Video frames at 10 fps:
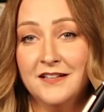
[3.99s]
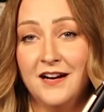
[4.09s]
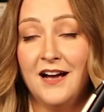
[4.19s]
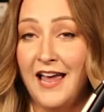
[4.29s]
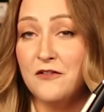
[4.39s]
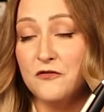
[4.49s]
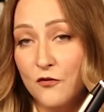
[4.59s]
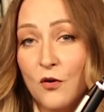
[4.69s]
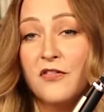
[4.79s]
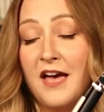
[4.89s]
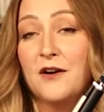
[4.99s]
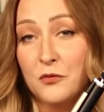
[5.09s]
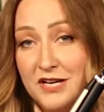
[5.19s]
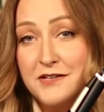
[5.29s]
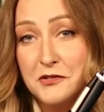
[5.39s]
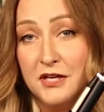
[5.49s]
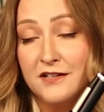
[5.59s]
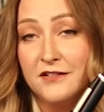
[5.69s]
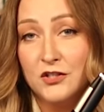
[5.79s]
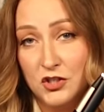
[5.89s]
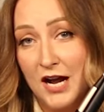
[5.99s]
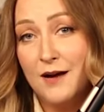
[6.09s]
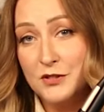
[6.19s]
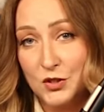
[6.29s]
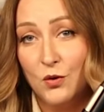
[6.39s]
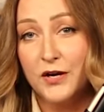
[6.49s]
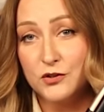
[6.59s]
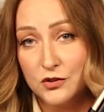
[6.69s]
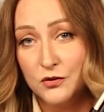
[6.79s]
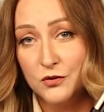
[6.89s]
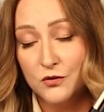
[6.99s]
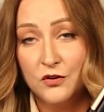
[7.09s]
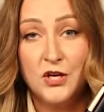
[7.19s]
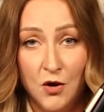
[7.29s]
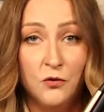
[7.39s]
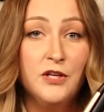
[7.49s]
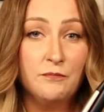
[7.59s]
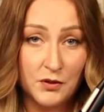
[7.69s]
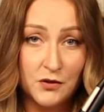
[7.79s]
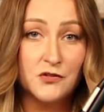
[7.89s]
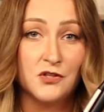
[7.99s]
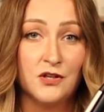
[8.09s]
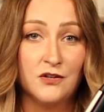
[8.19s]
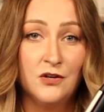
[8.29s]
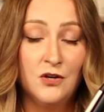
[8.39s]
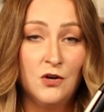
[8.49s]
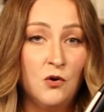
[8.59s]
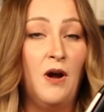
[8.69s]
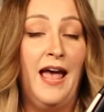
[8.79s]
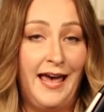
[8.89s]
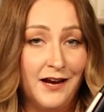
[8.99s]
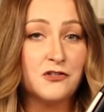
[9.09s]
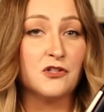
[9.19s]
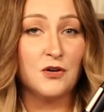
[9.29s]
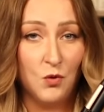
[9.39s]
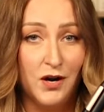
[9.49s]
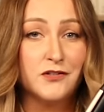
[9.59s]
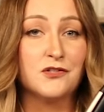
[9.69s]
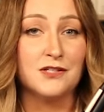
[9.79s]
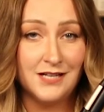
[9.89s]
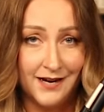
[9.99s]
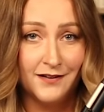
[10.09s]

And for that reason, the job is going to the only person who actually wants to take